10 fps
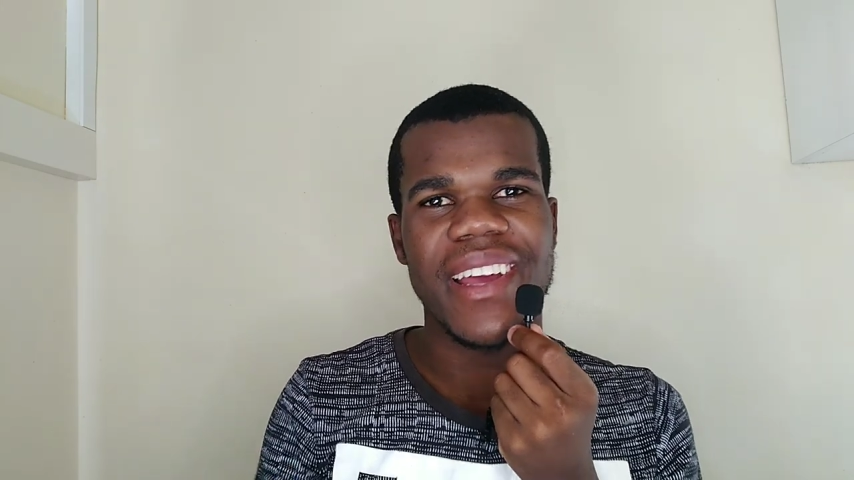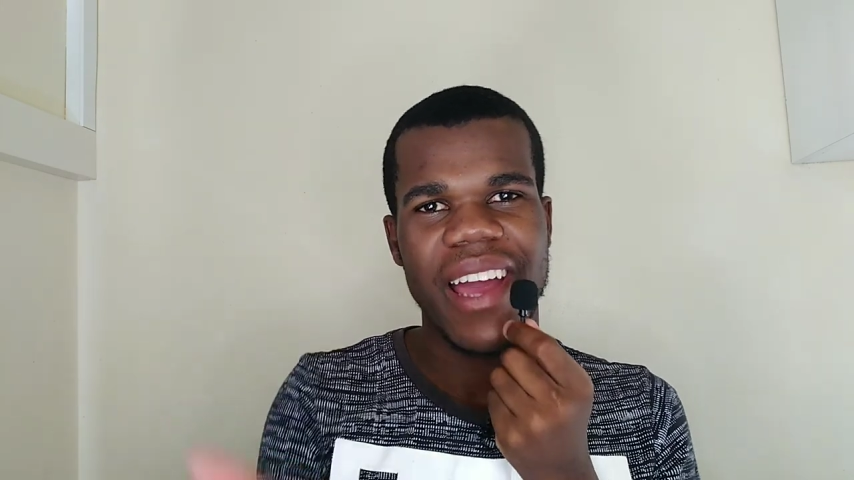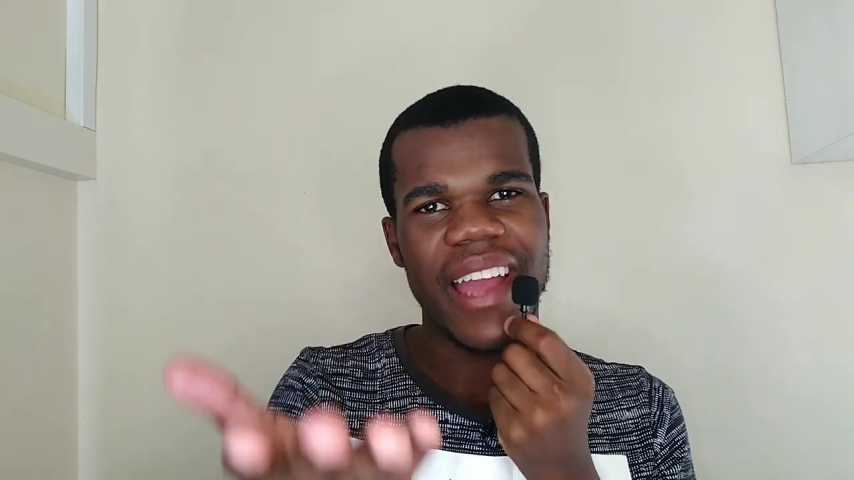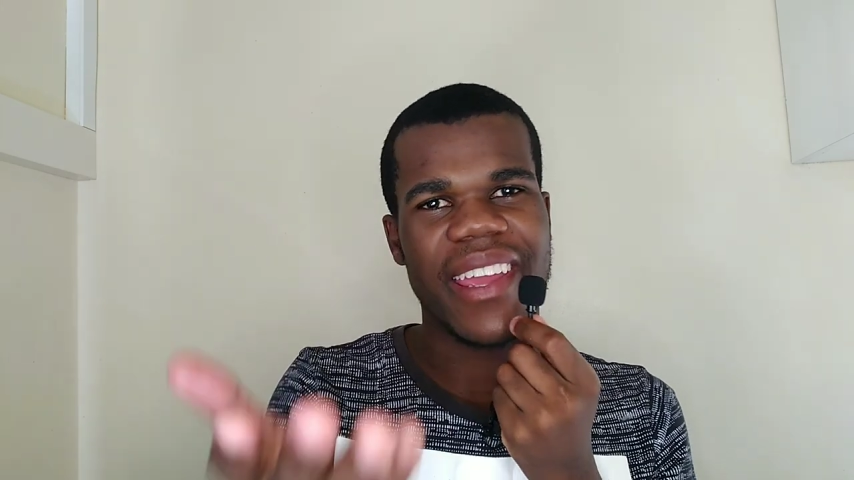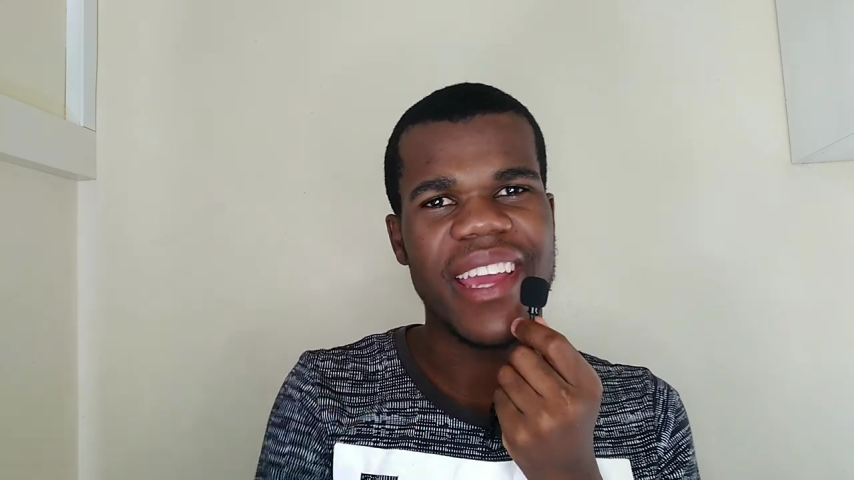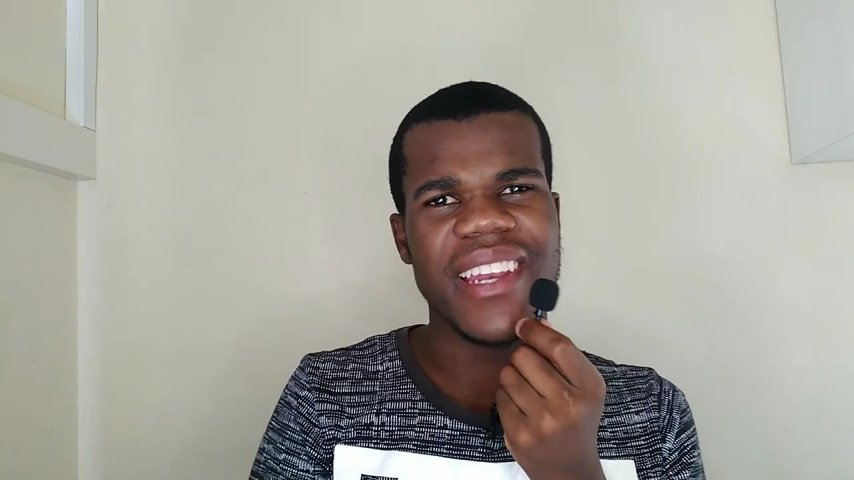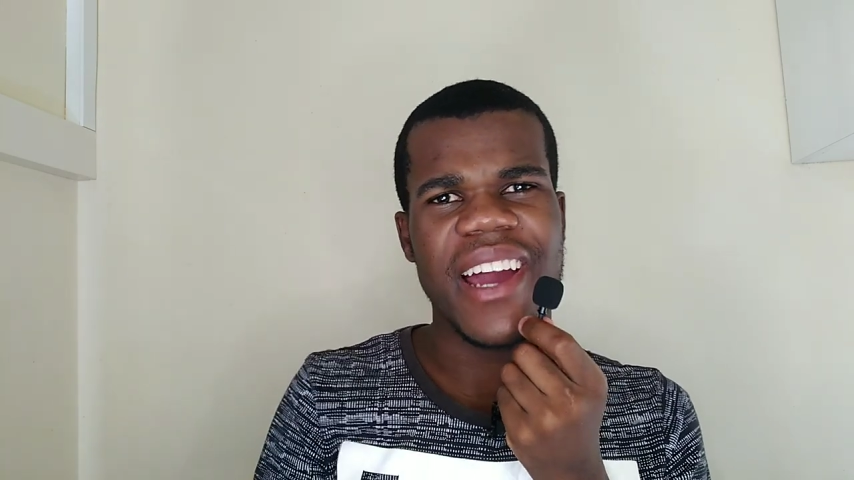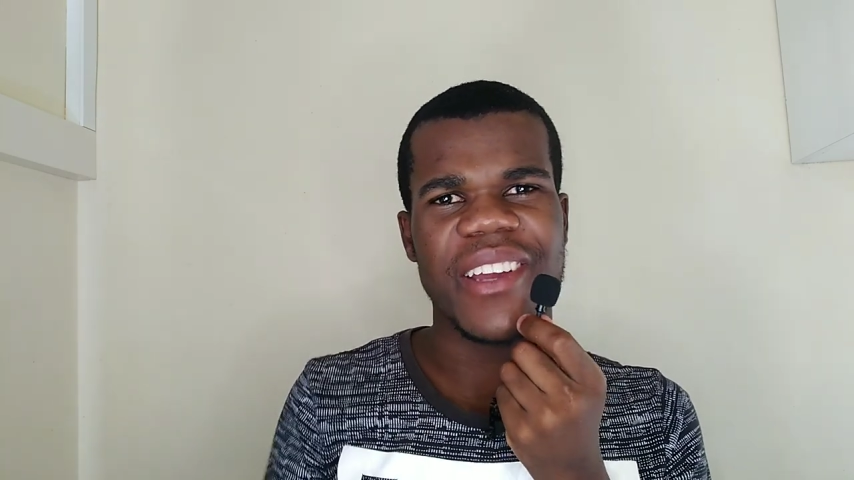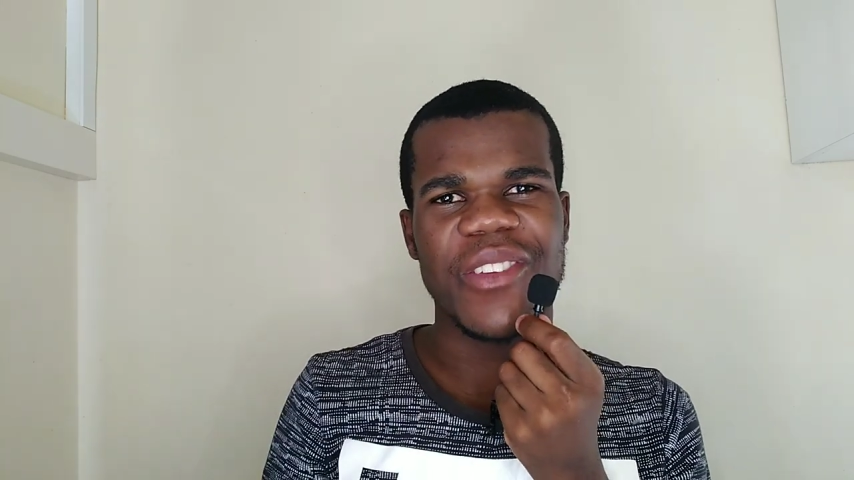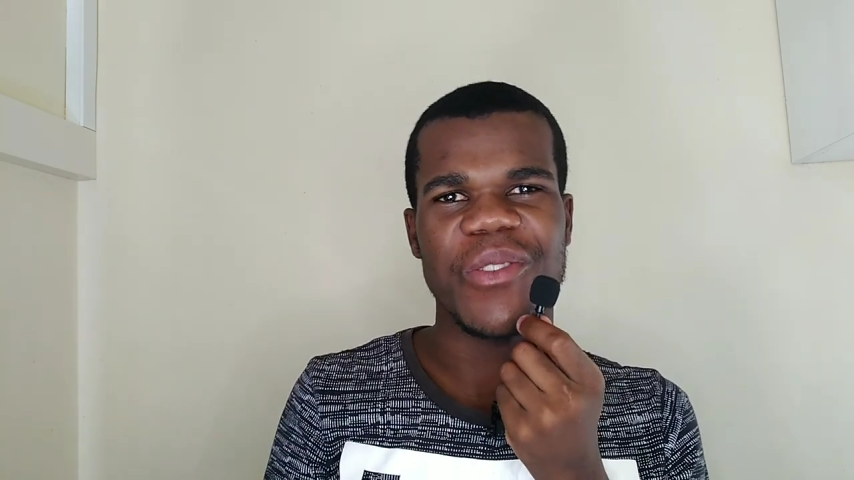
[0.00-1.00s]
I can't
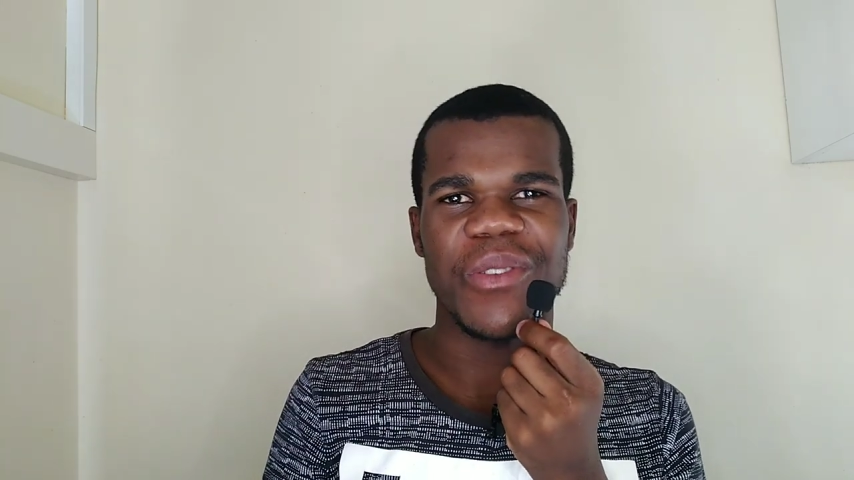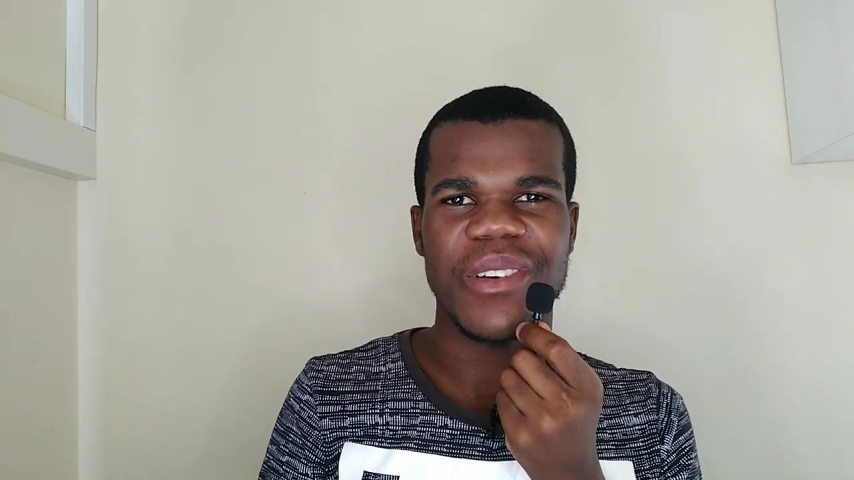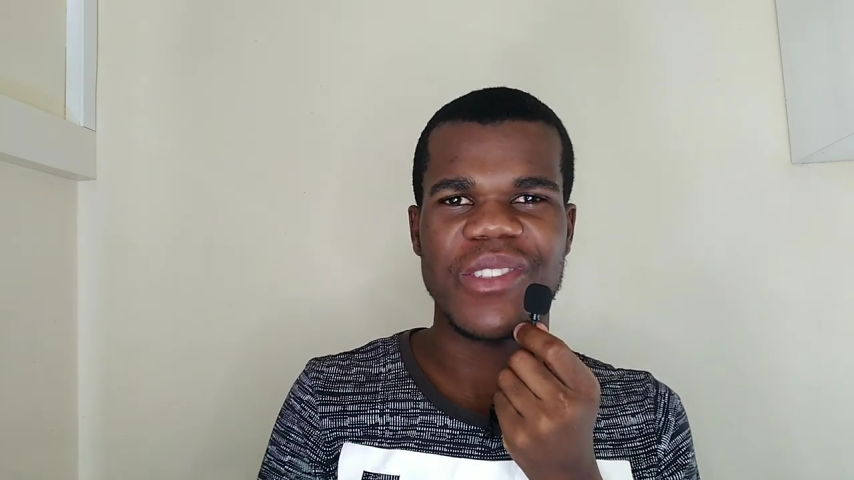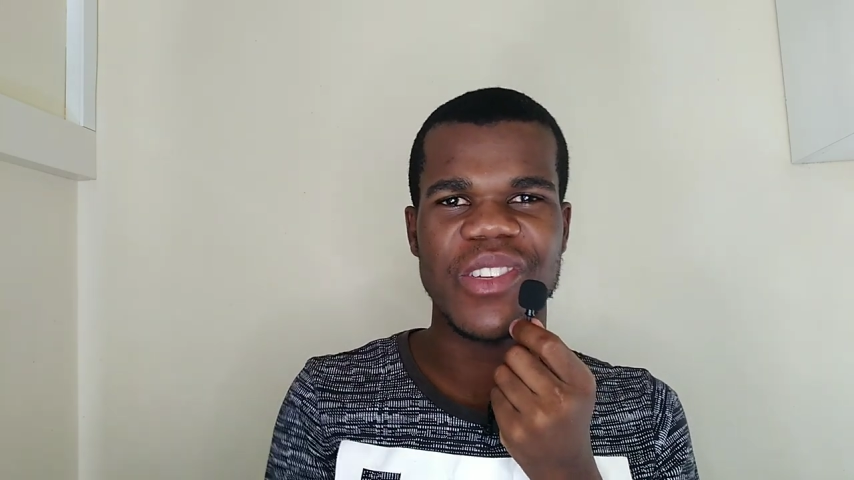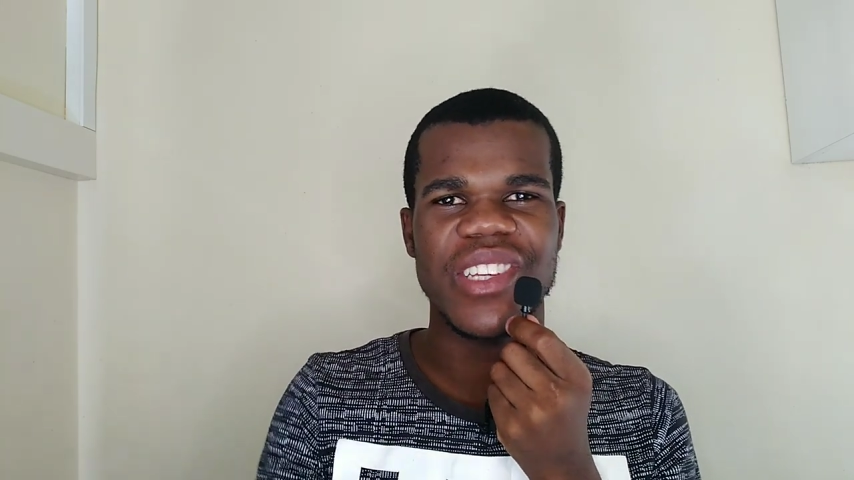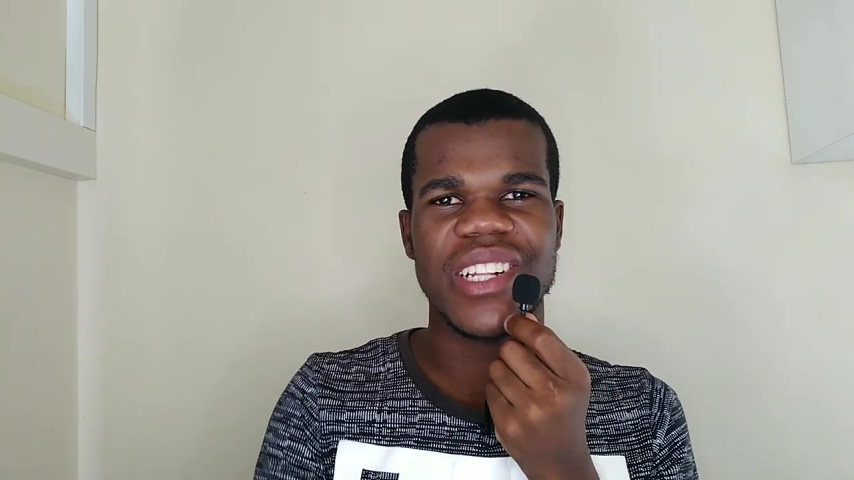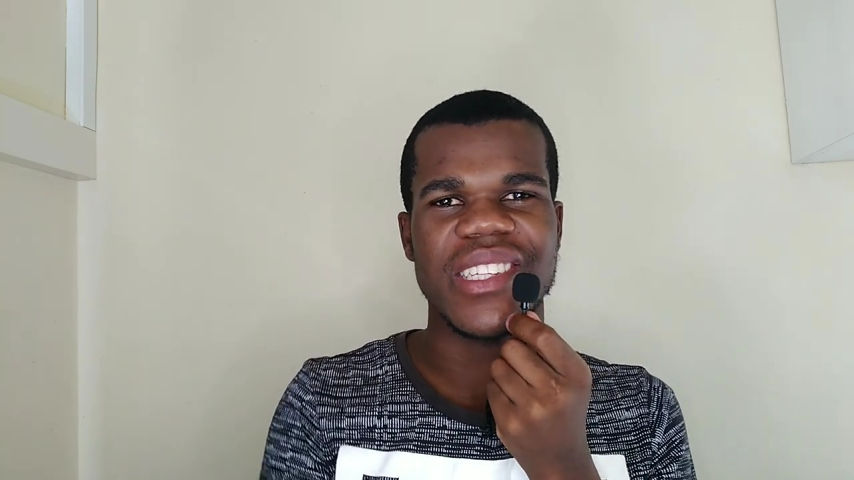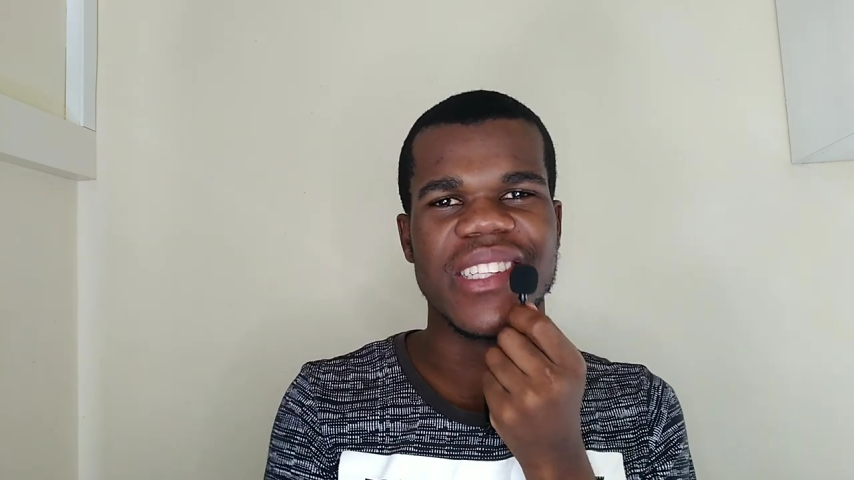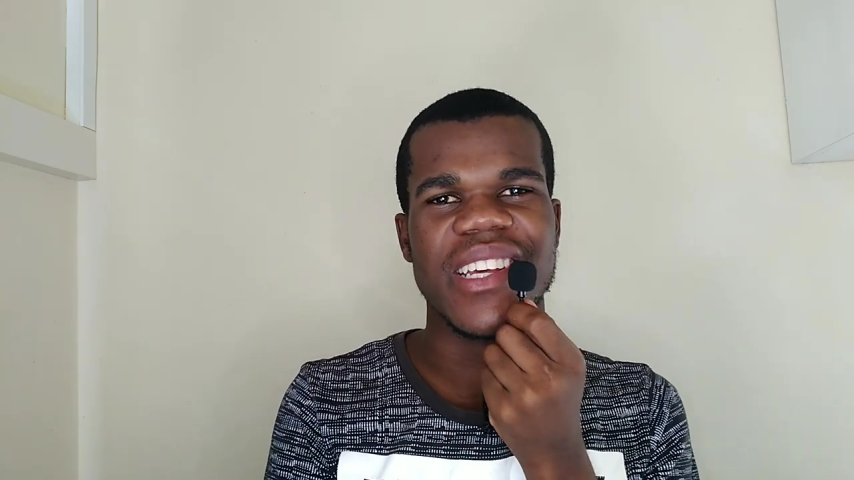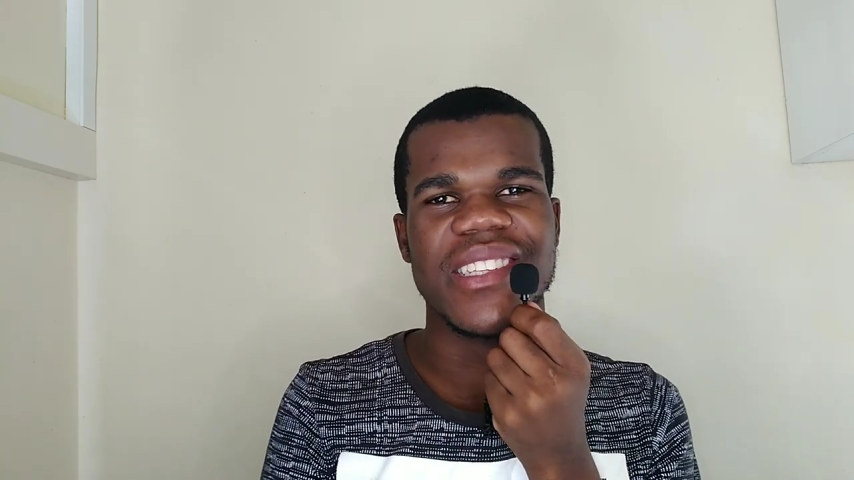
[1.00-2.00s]
hug you, social
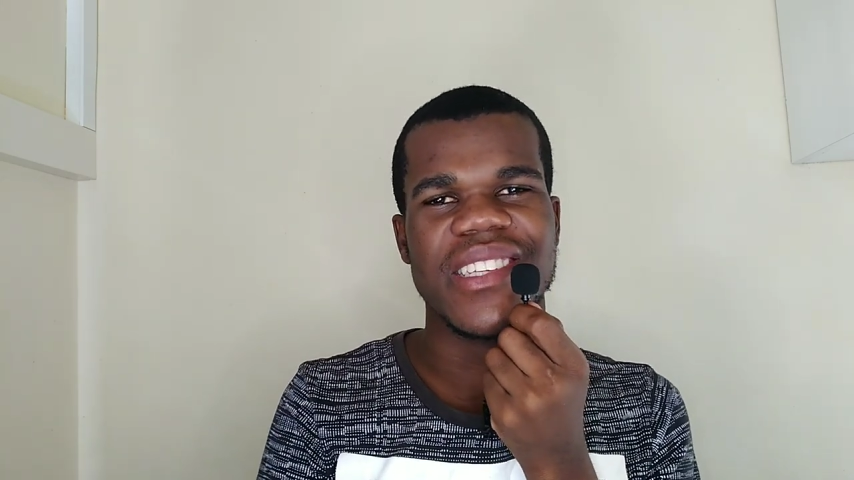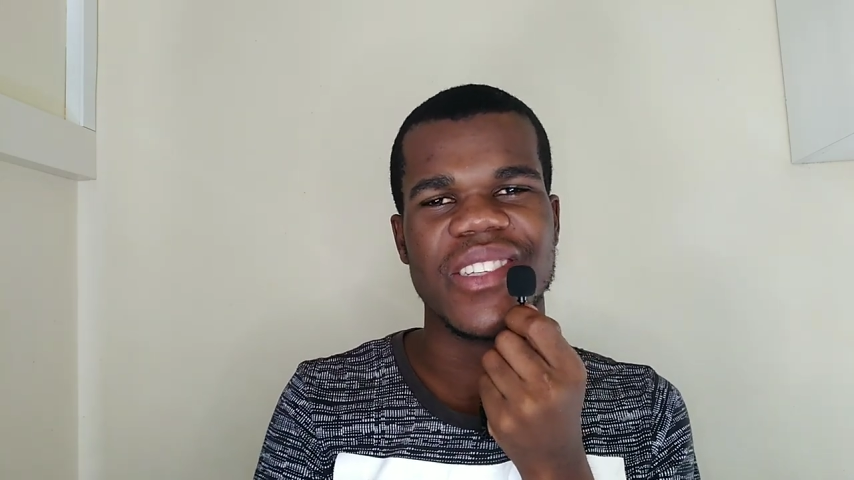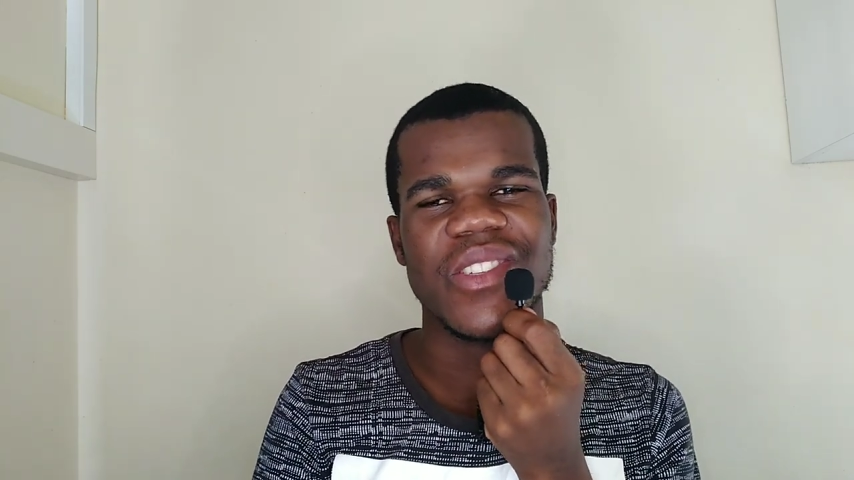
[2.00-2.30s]
distancing.